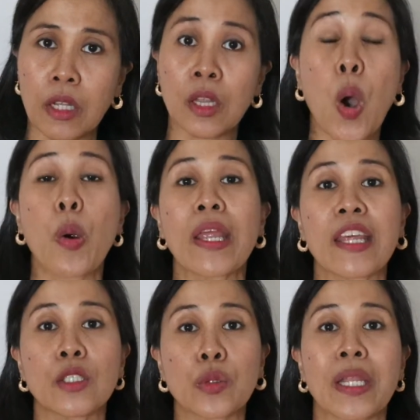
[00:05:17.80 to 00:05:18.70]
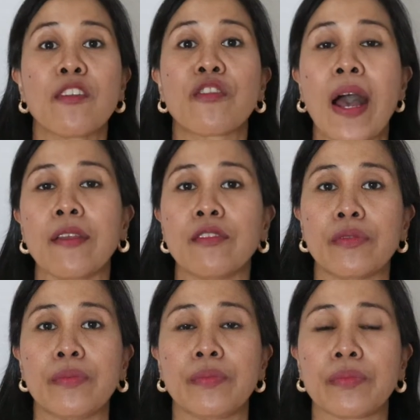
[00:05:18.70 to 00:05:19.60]
lower than
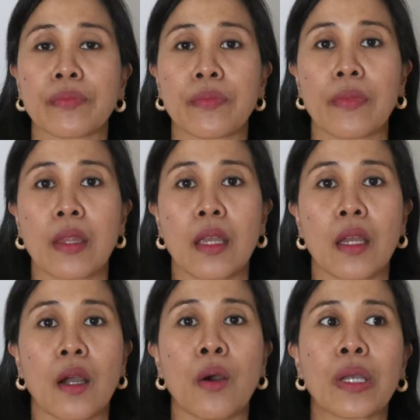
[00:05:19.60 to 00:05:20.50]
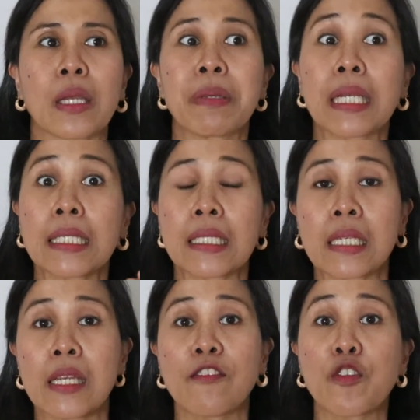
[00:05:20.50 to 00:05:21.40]
25. Okay, because
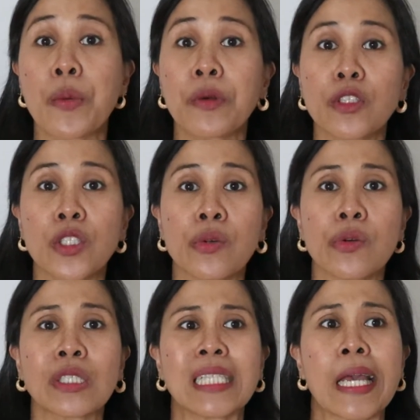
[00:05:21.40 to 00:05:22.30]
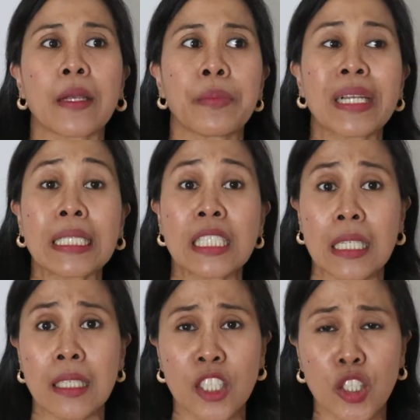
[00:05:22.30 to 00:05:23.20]
the formal schools like British
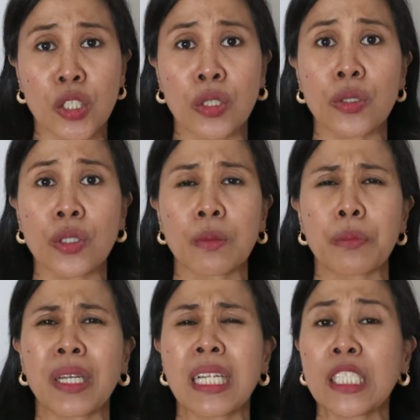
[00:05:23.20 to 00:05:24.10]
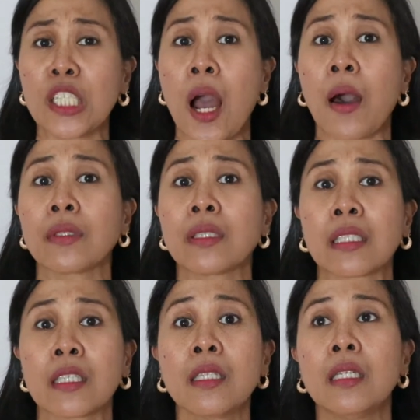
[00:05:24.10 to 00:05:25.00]
Institute, British
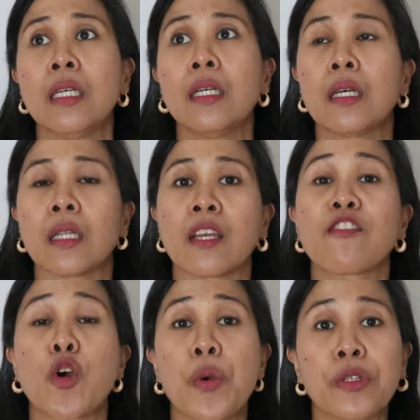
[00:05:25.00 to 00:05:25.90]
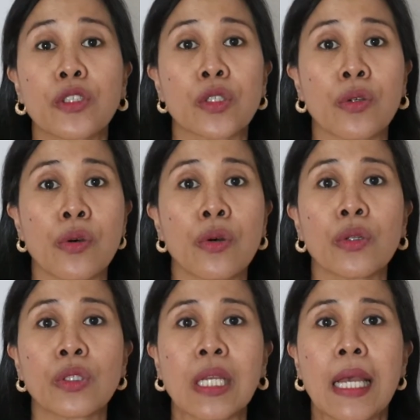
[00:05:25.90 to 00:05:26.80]
Council, the formal
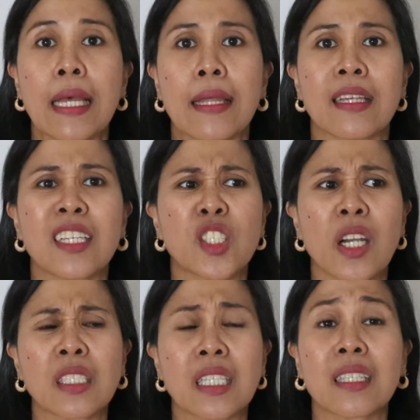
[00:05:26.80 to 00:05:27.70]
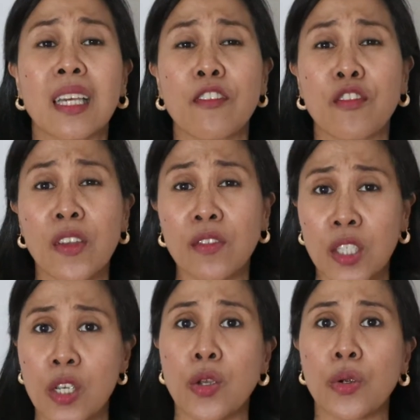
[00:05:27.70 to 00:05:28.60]
schools, they charge, I think,
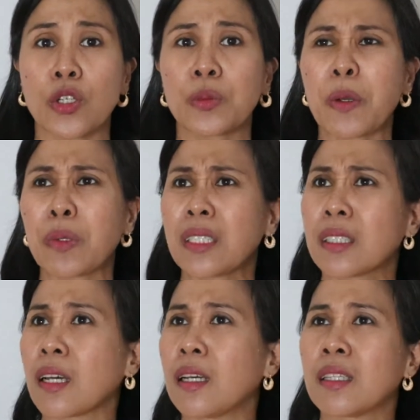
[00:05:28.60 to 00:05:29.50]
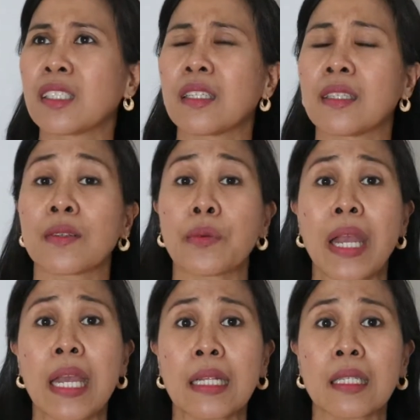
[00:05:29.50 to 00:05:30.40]
50 euros. It was the
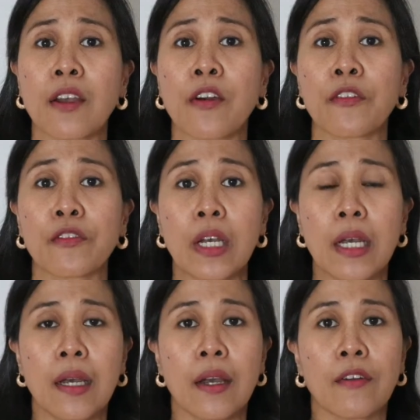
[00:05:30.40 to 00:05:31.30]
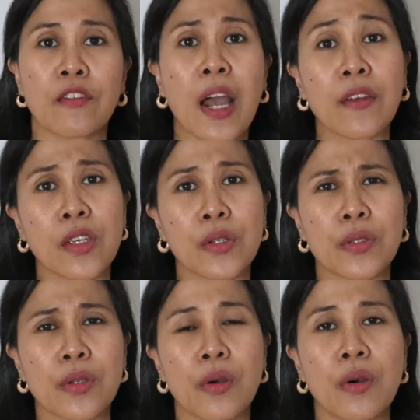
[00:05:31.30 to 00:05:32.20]
rate of 5
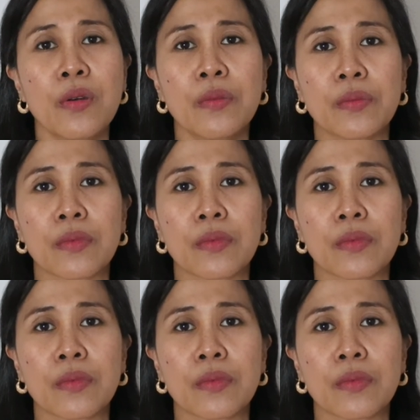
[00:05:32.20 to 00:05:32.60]
years ago,